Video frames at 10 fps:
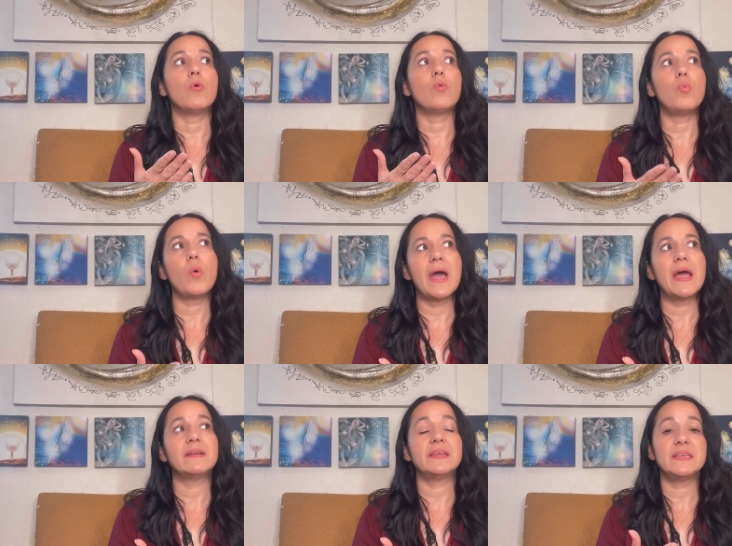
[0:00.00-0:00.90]

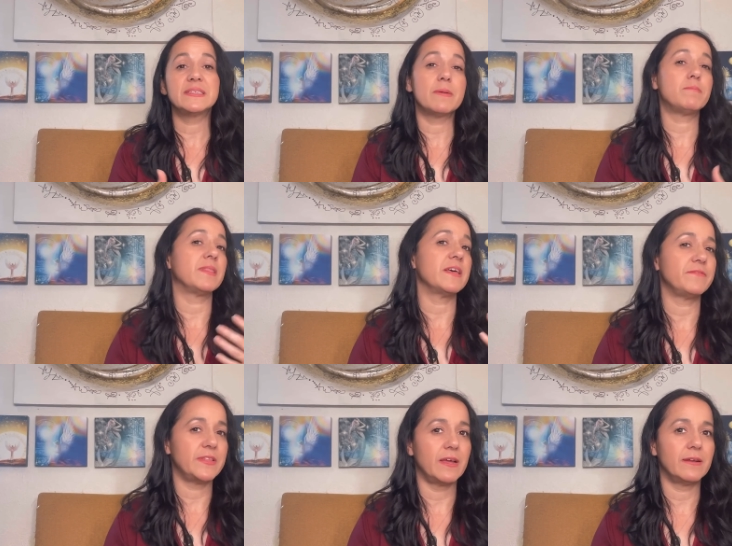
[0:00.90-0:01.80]
when it's
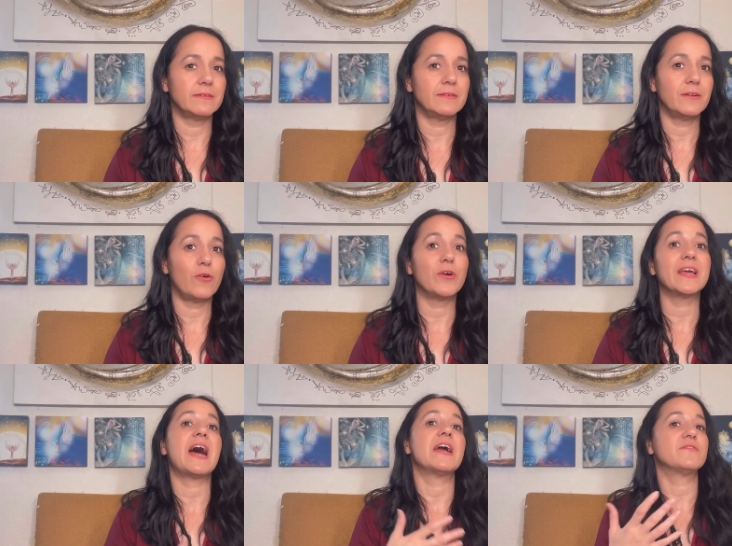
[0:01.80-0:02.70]
uplifting or in
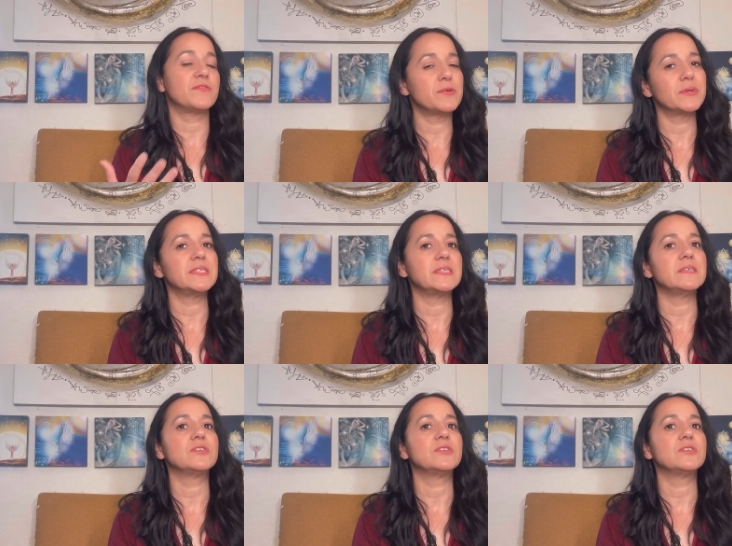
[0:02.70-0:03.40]
higher frequency.